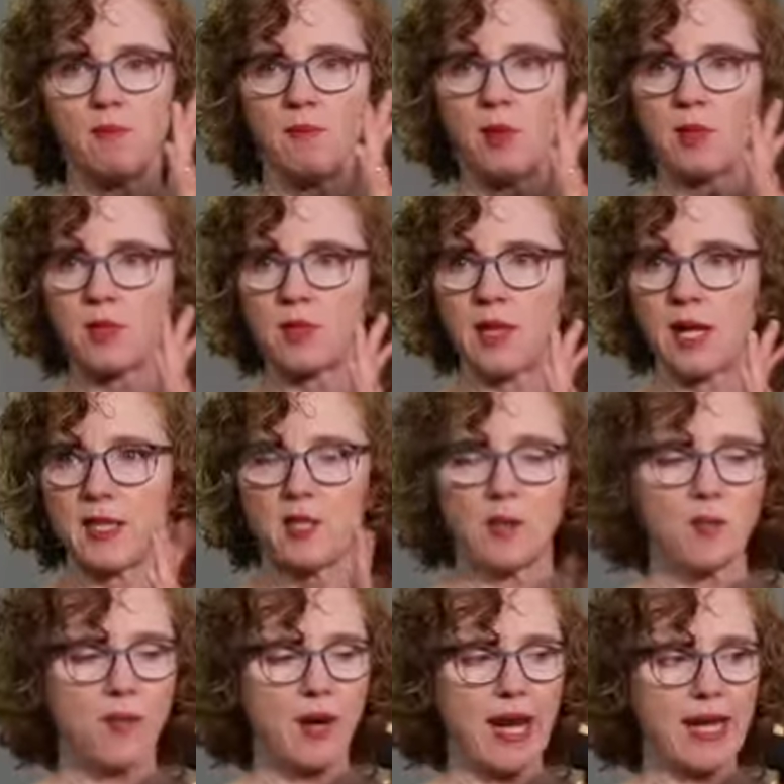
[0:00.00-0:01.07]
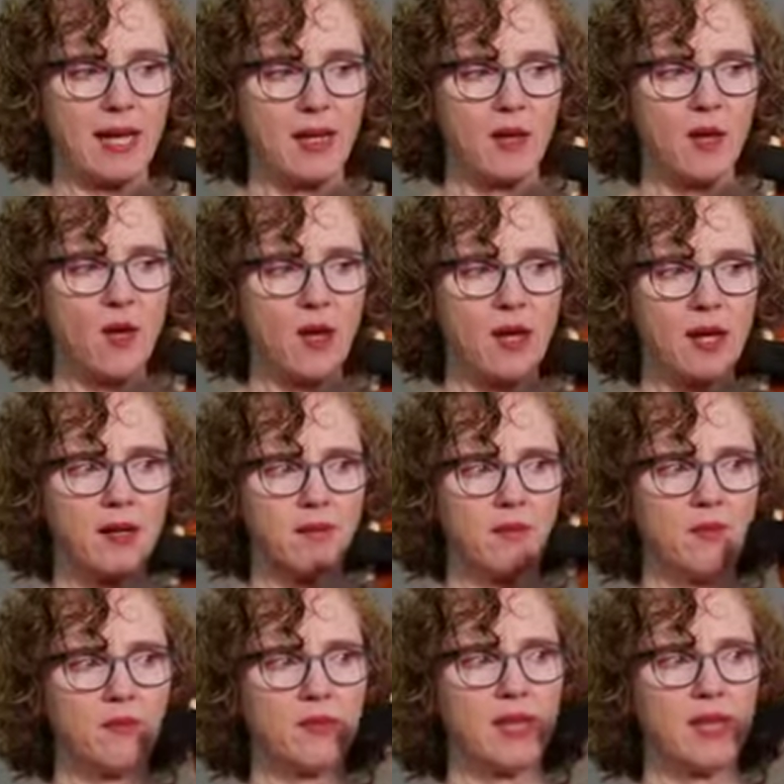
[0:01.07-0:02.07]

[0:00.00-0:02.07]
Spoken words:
both sides are bracketed on.